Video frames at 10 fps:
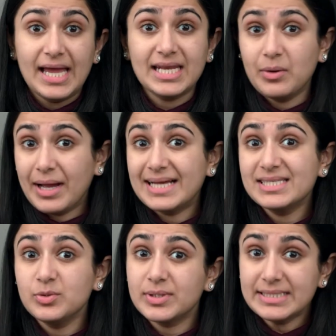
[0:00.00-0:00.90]
Now
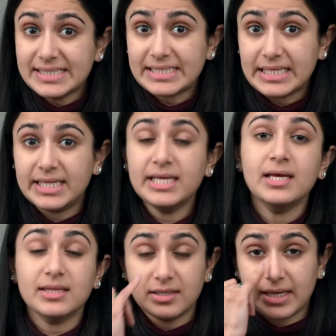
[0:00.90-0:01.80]
as you can see,
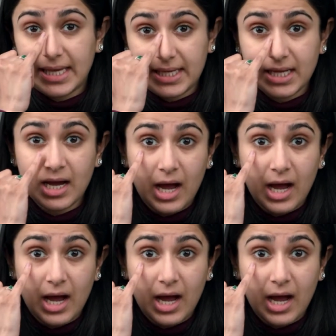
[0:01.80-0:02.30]
the area